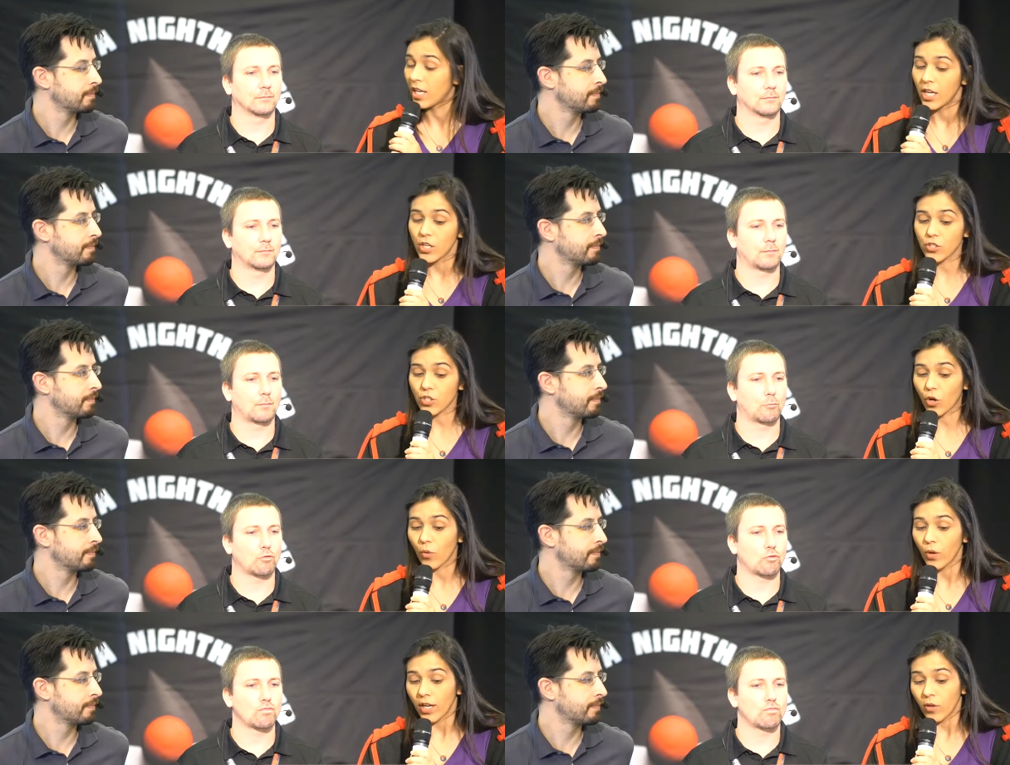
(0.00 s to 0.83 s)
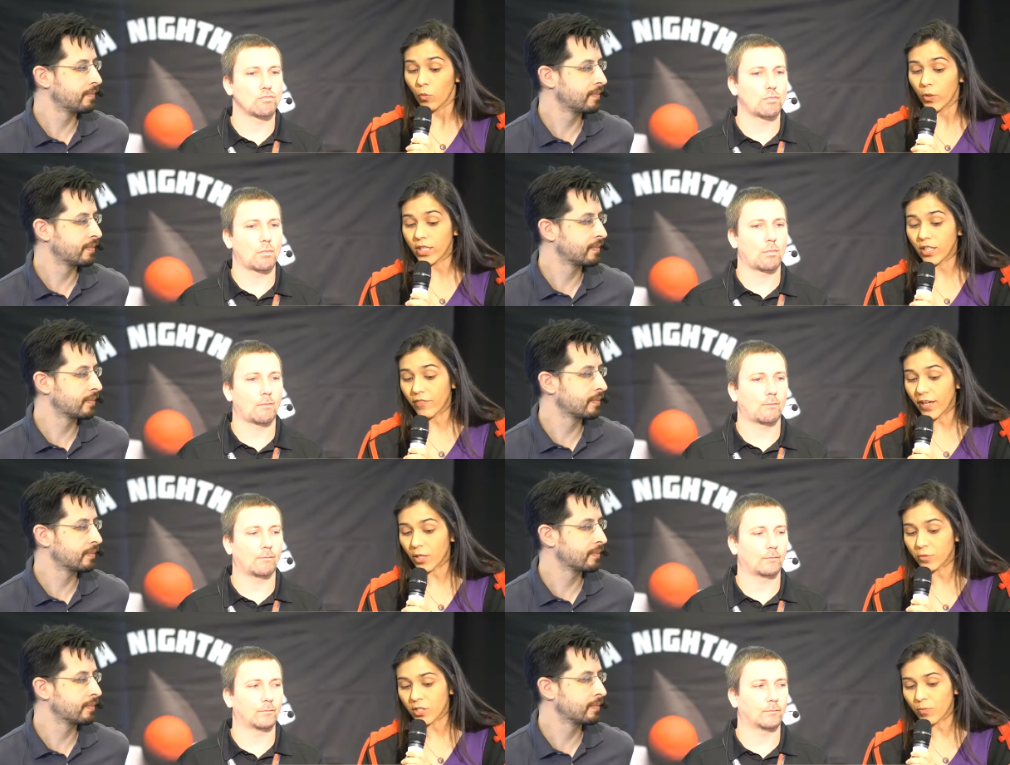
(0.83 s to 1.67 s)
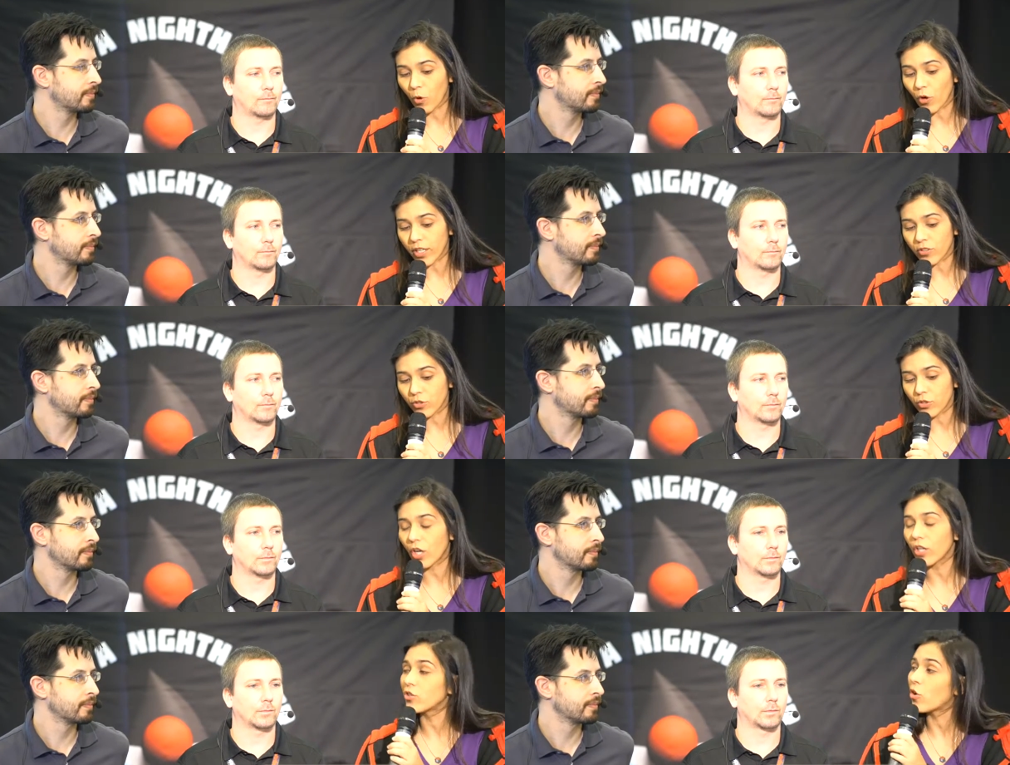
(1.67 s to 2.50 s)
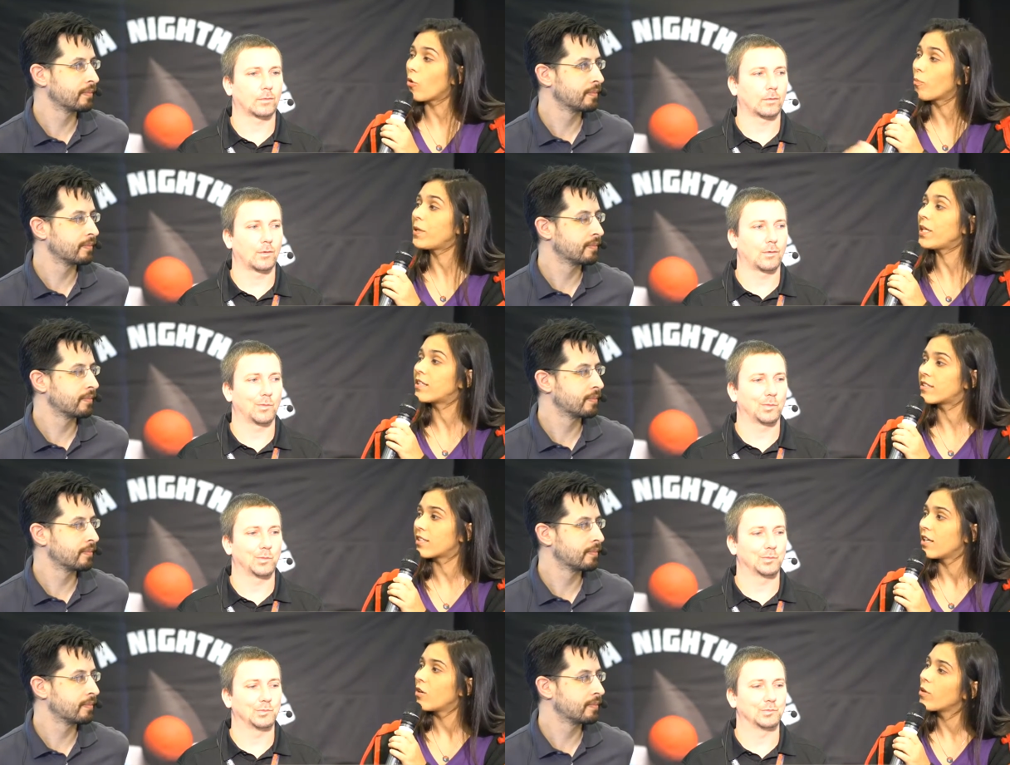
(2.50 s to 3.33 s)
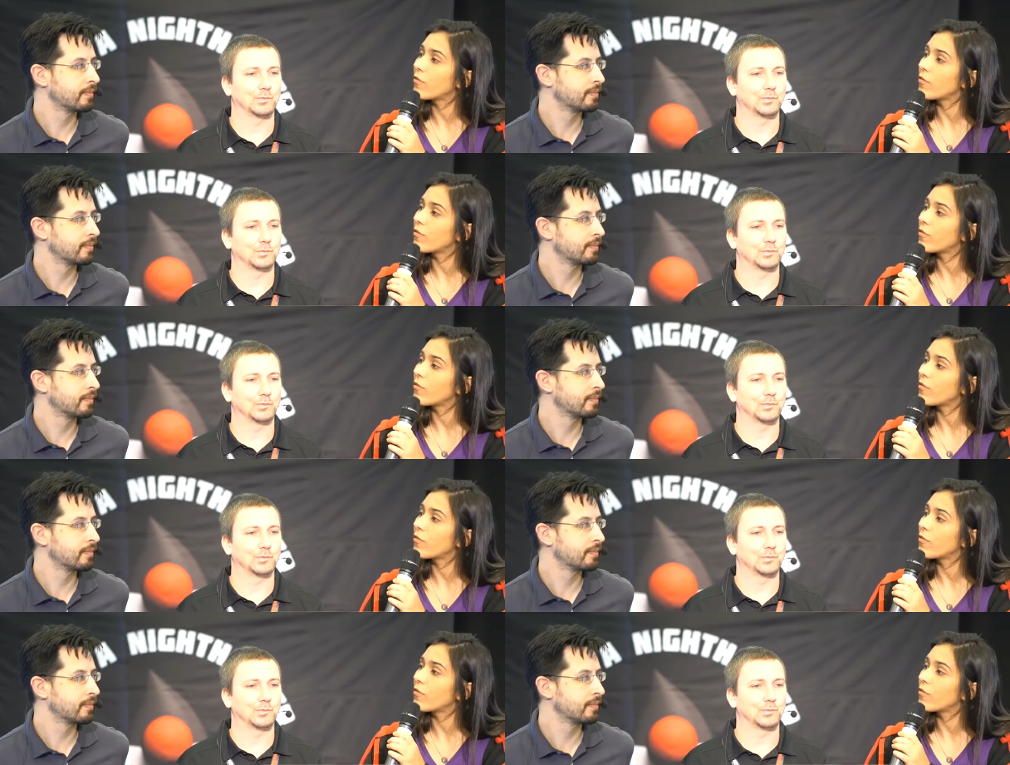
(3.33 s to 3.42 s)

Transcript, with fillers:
Speaker 1: So we developed this board to not compete with